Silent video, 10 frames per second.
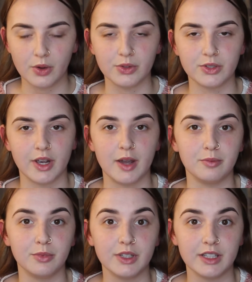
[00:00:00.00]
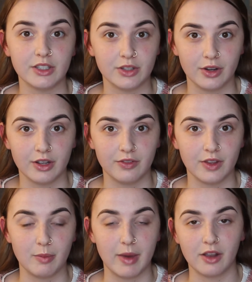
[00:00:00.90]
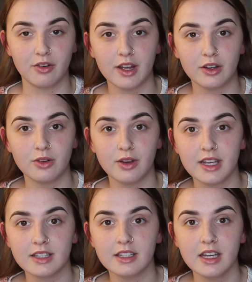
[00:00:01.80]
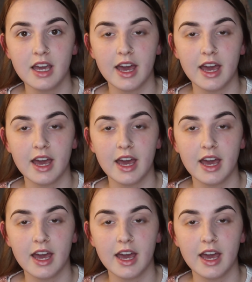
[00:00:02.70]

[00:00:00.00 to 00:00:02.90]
Also, I'm really sorry for the background noise.